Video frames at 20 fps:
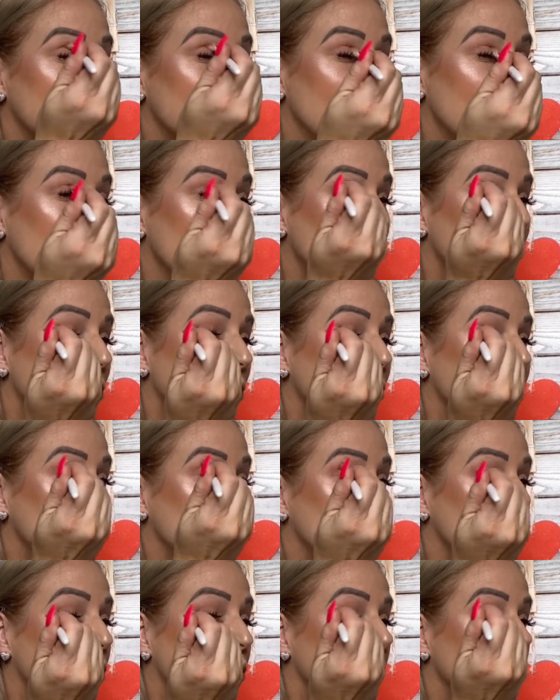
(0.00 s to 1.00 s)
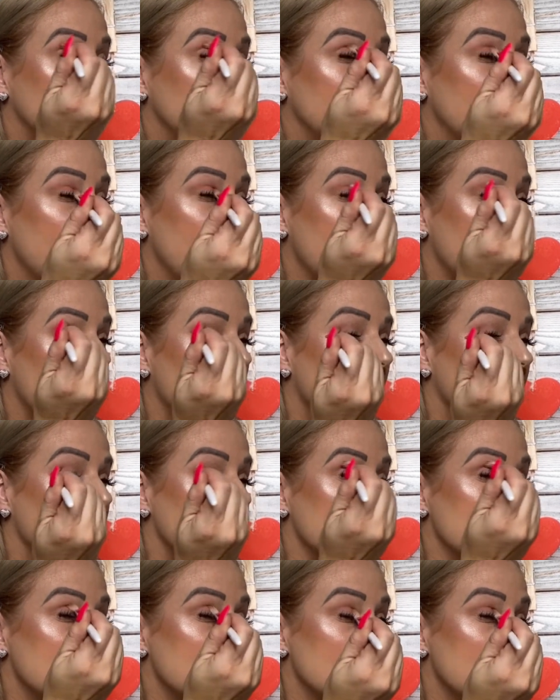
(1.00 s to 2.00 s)
Ooh,
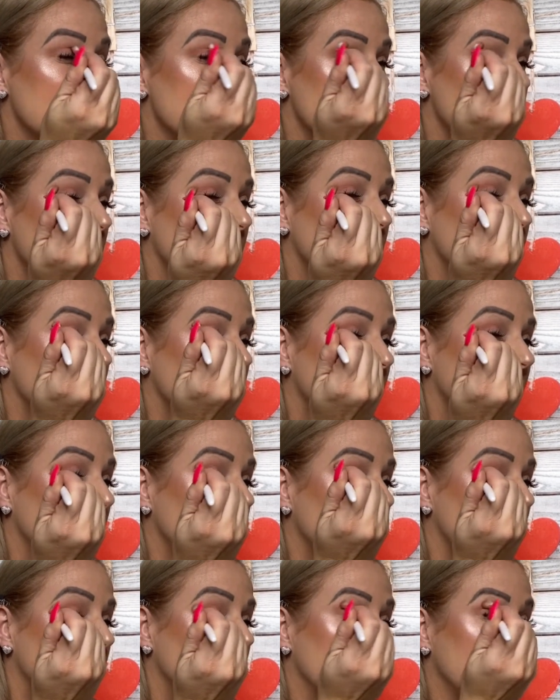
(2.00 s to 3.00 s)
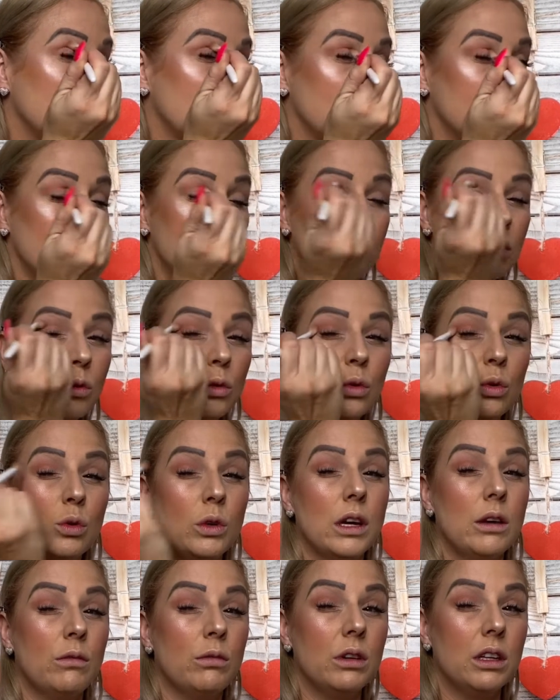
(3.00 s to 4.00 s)
yes. Ooh,
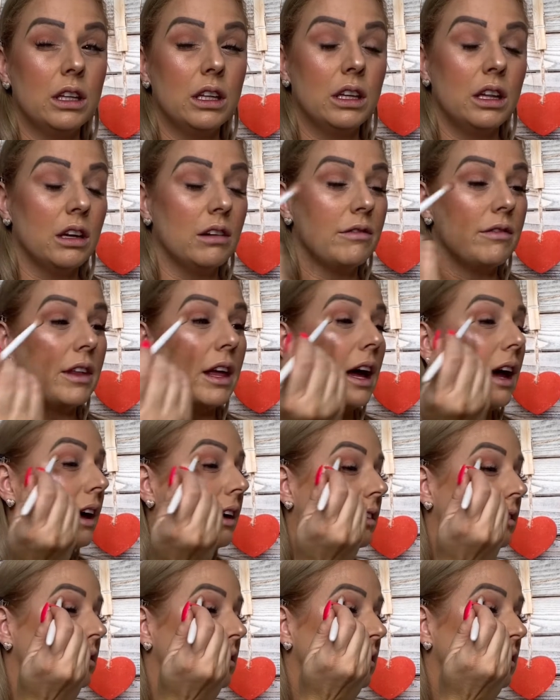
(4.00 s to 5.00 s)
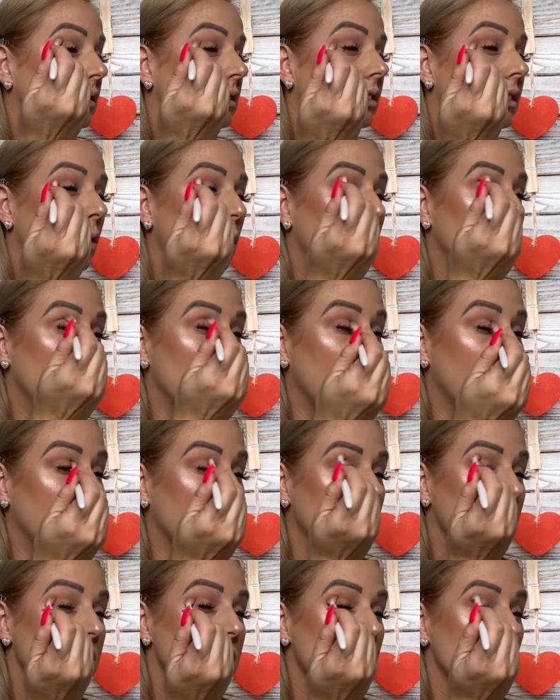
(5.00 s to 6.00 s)
I really love that. Oh, I love
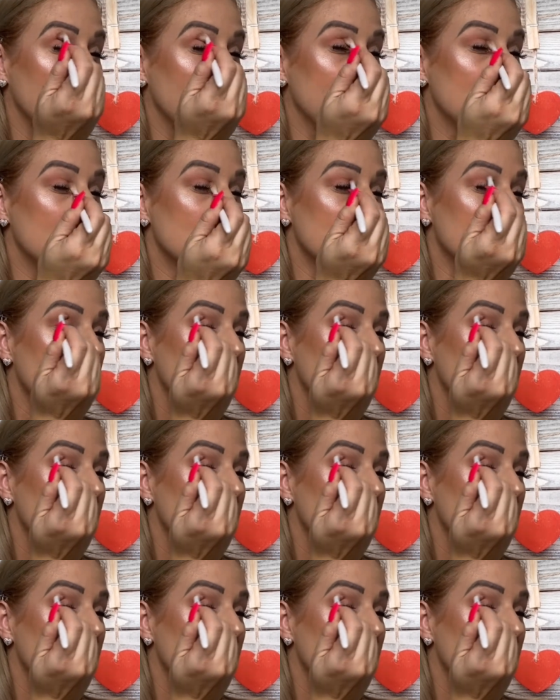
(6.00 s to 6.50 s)
it so much.